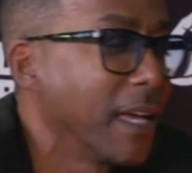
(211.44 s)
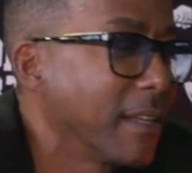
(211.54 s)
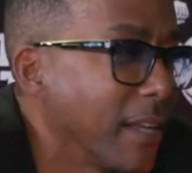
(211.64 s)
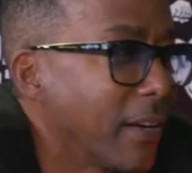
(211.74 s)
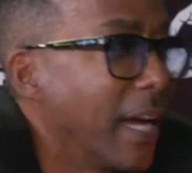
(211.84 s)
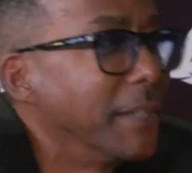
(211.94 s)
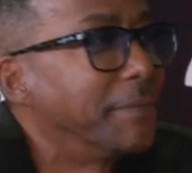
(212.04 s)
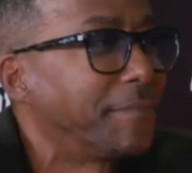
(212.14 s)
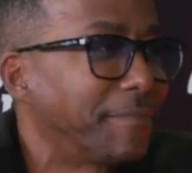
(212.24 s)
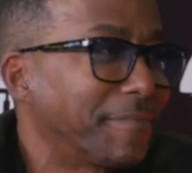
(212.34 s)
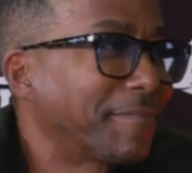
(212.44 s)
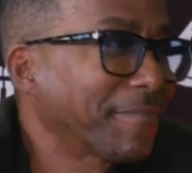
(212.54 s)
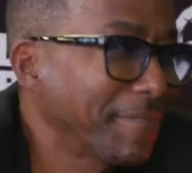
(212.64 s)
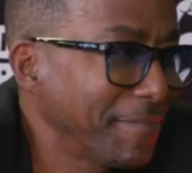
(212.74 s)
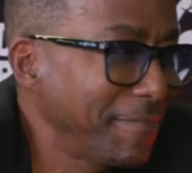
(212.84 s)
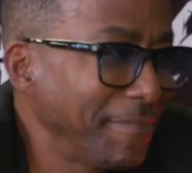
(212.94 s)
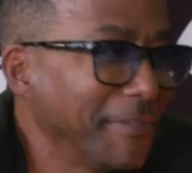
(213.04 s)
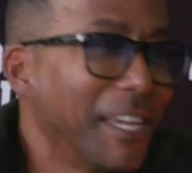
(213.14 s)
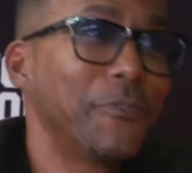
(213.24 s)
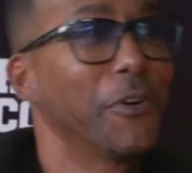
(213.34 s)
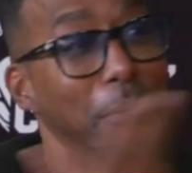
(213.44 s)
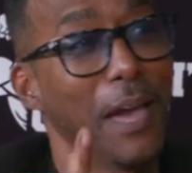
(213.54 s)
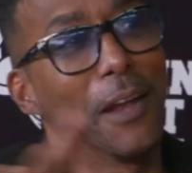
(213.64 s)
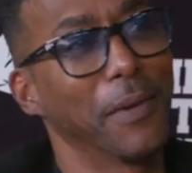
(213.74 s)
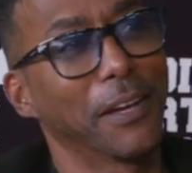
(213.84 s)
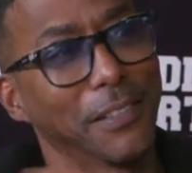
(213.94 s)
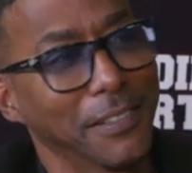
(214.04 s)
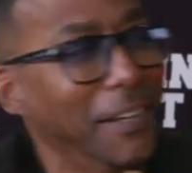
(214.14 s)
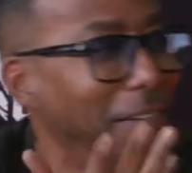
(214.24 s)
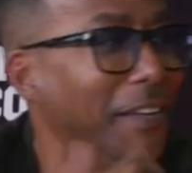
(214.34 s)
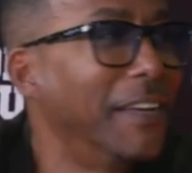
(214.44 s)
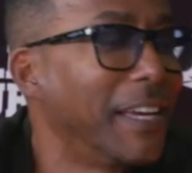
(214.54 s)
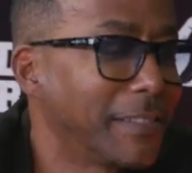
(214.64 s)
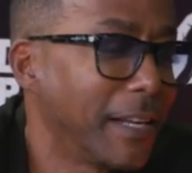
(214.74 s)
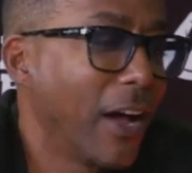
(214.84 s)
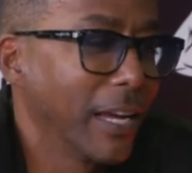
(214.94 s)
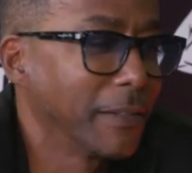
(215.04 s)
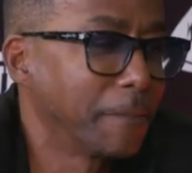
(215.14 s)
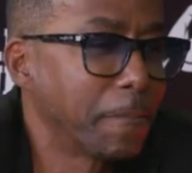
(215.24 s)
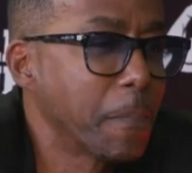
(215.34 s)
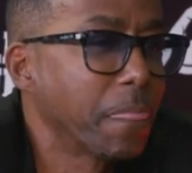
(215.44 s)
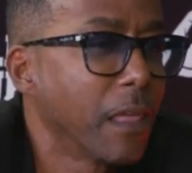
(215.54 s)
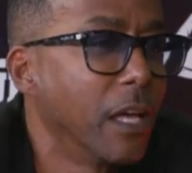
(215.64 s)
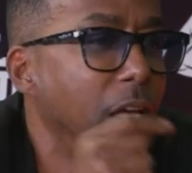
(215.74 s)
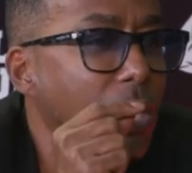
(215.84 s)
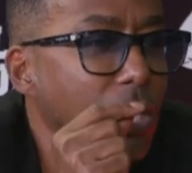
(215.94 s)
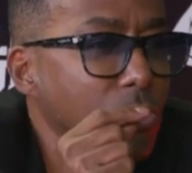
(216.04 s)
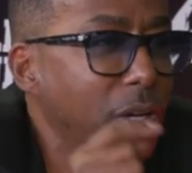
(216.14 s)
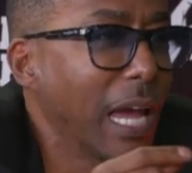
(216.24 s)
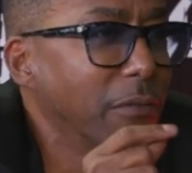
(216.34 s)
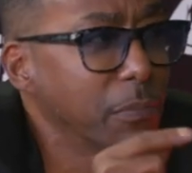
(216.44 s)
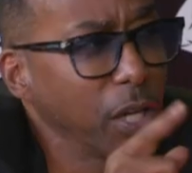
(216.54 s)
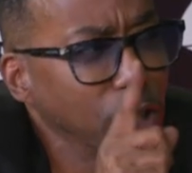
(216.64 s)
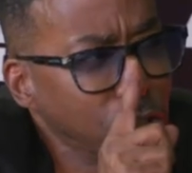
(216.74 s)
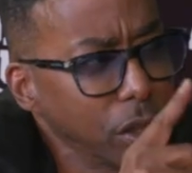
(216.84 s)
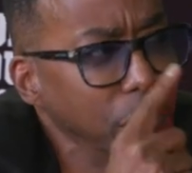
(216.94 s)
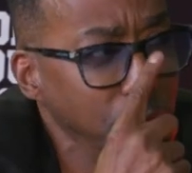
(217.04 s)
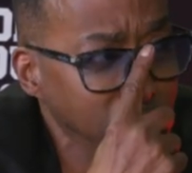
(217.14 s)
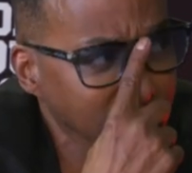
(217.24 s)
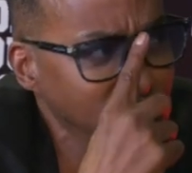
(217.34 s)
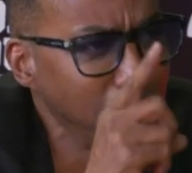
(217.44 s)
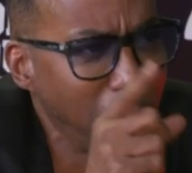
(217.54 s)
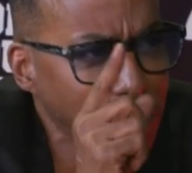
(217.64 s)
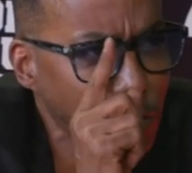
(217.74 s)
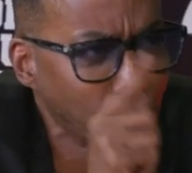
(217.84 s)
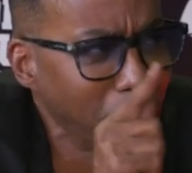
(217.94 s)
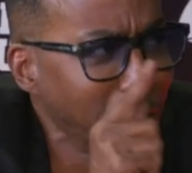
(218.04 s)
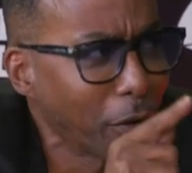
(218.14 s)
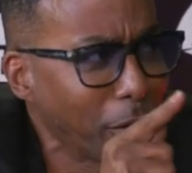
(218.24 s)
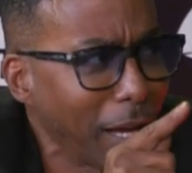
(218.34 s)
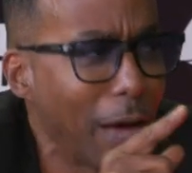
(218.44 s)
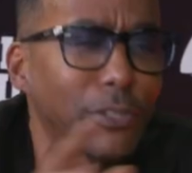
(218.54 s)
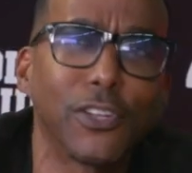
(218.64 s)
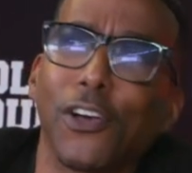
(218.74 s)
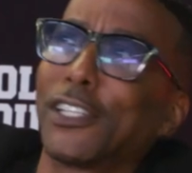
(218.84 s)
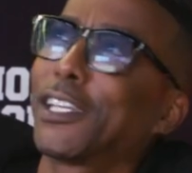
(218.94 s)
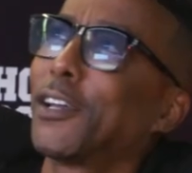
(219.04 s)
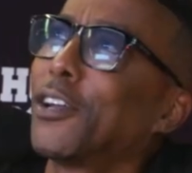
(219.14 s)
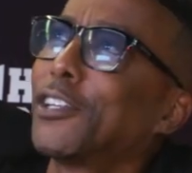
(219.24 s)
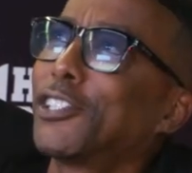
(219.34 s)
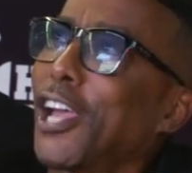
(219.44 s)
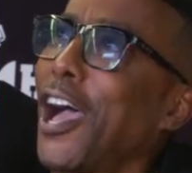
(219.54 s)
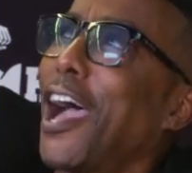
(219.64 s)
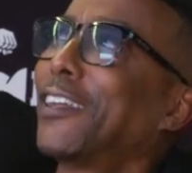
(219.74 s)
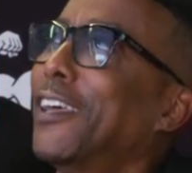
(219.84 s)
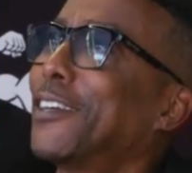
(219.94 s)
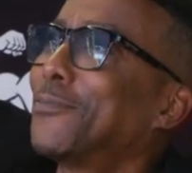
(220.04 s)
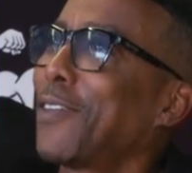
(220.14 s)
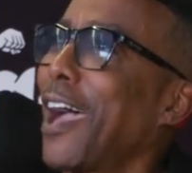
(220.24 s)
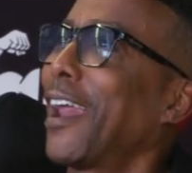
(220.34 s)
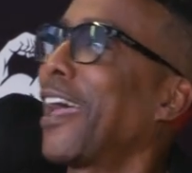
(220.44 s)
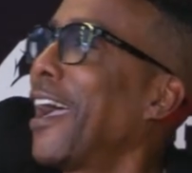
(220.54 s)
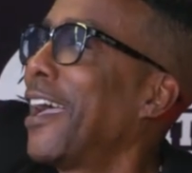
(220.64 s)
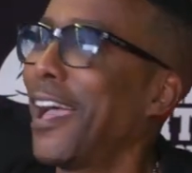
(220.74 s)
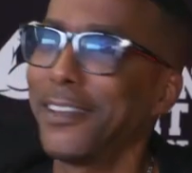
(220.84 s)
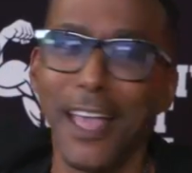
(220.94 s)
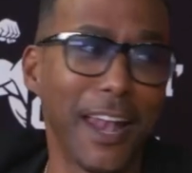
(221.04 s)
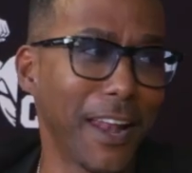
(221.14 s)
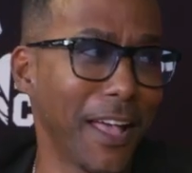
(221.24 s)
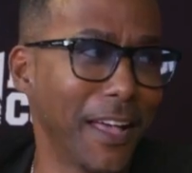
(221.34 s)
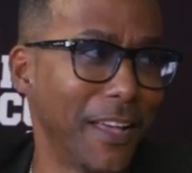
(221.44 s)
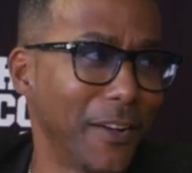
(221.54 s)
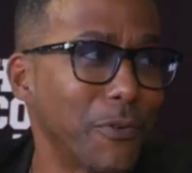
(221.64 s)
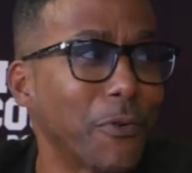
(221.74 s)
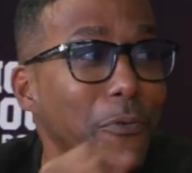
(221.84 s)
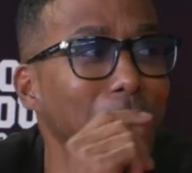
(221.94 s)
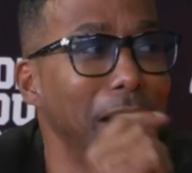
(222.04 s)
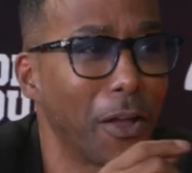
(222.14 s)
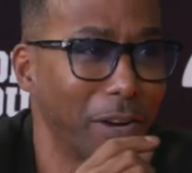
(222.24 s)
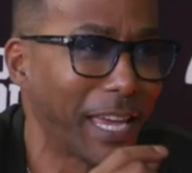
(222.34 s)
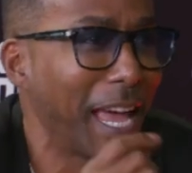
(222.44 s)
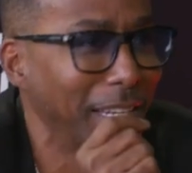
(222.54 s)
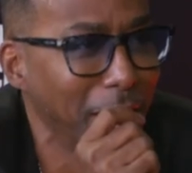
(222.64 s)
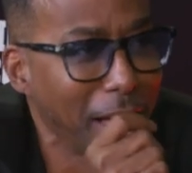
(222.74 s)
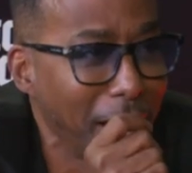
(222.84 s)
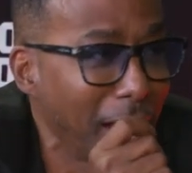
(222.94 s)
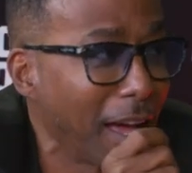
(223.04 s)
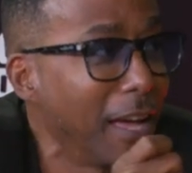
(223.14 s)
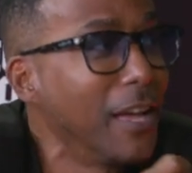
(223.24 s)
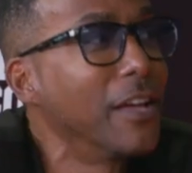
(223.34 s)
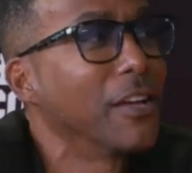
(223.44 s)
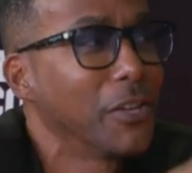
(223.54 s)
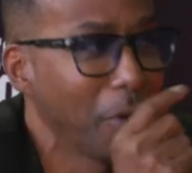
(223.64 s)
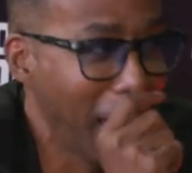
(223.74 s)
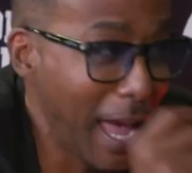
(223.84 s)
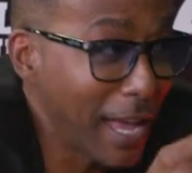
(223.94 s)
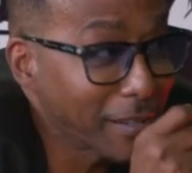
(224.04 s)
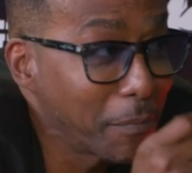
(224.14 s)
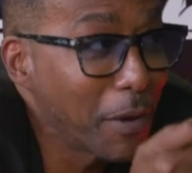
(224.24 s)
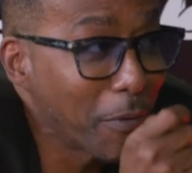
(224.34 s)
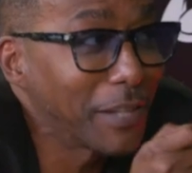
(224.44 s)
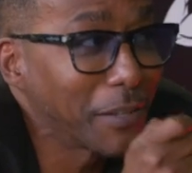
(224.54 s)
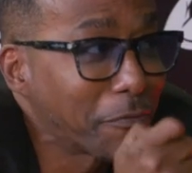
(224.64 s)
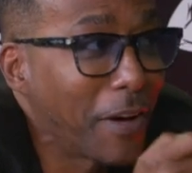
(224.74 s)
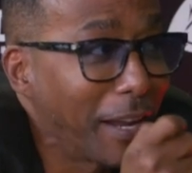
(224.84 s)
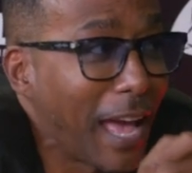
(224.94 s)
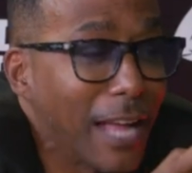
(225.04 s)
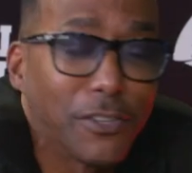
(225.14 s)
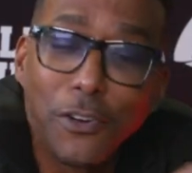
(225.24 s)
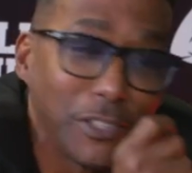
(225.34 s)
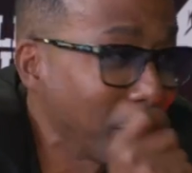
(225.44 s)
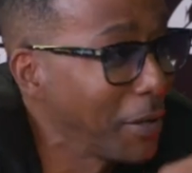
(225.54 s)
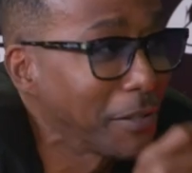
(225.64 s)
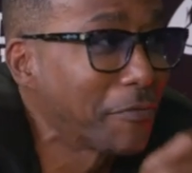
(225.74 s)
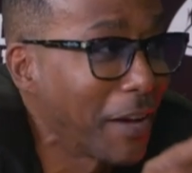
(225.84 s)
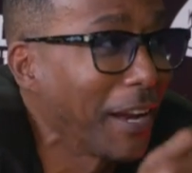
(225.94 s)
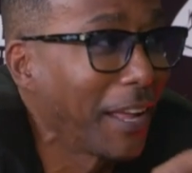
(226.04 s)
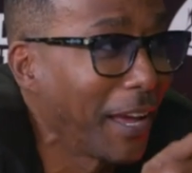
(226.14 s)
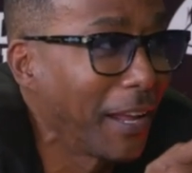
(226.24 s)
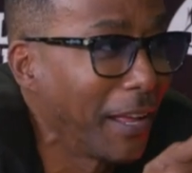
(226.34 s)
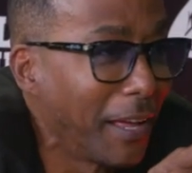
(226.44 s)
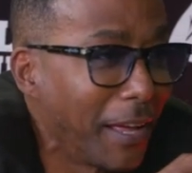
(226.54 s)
He said, okay. He won't get mad at me, because, you know. He said, all right, you came to me on Tuesday. It was about 3:30. I was talking to John, da-da-da, and da-da-da. We were relocating the da-da-da. You asked me if it wasn't funny. I told you it wasn't funny then.